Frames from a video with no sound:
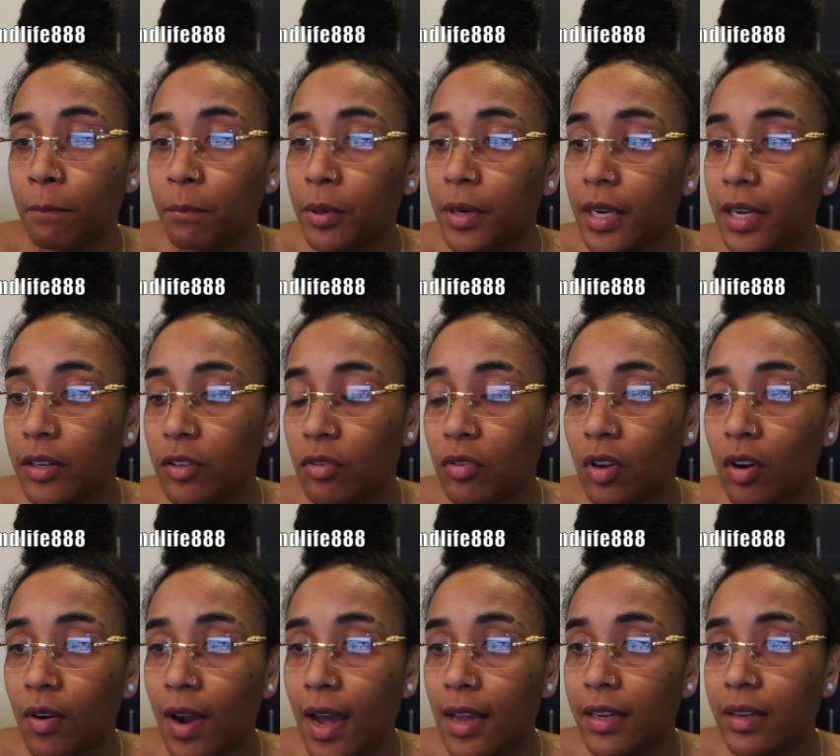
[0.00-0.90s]
But you
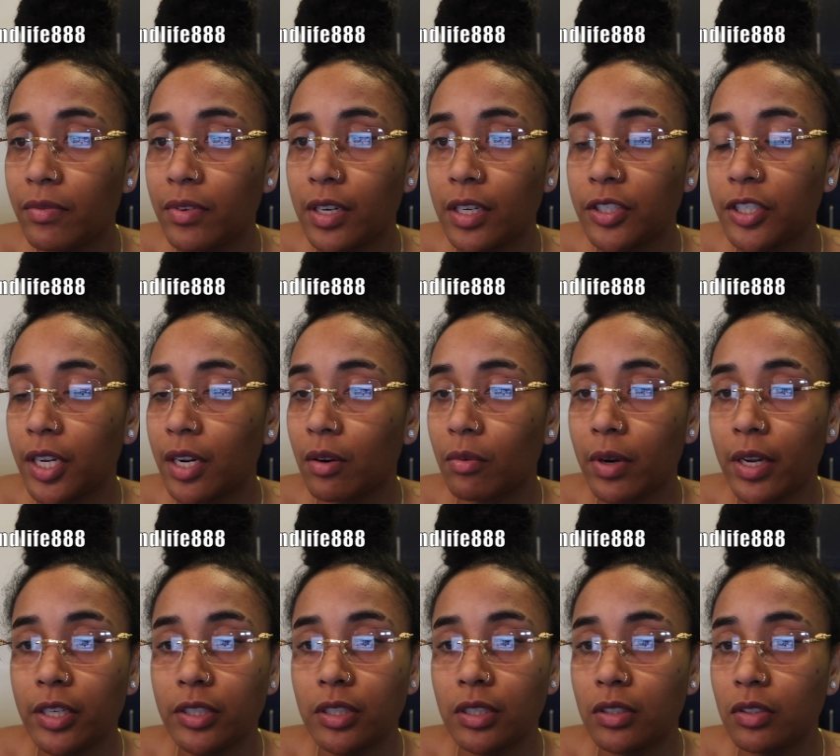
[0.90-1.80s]
know, I live in a
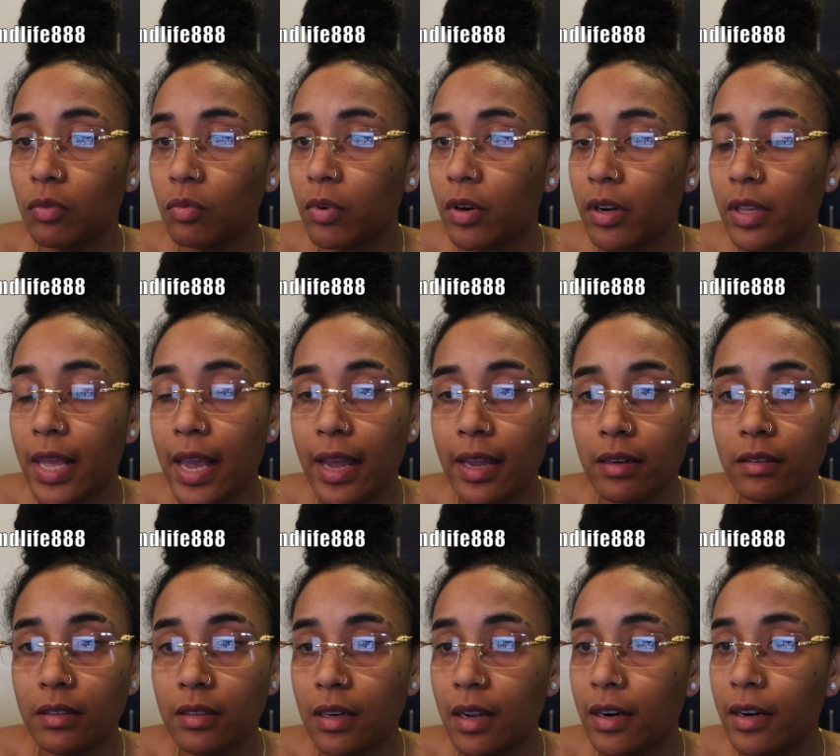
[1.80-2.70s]
generation to where
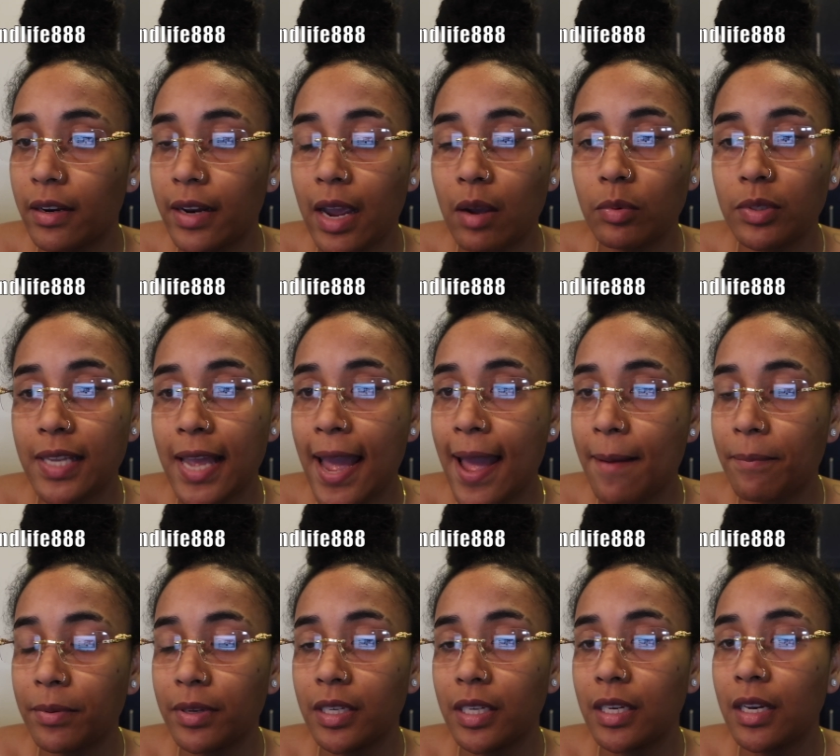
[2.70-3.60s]
that none of that was
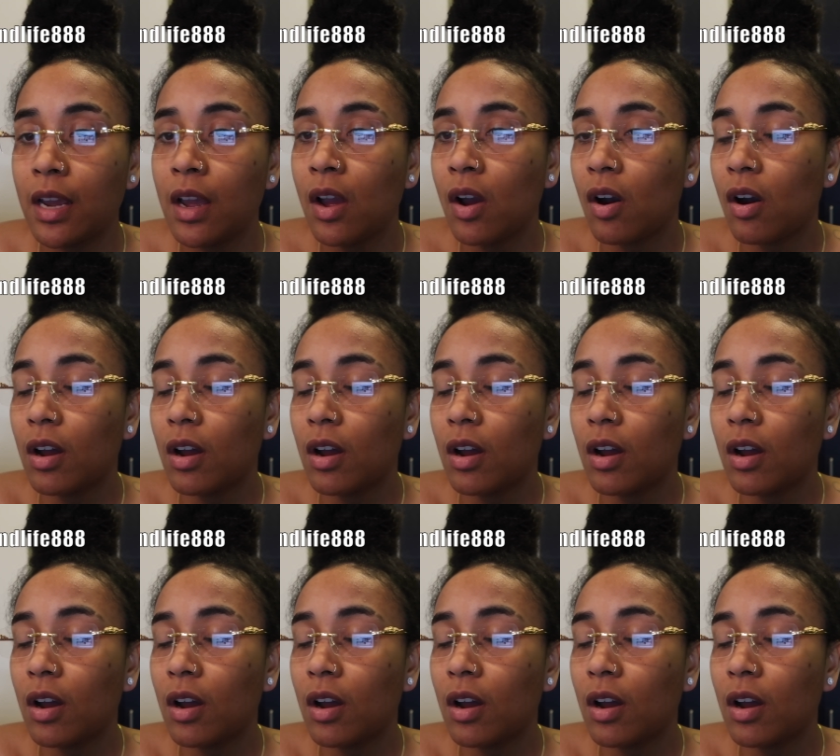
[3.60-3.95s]
happening.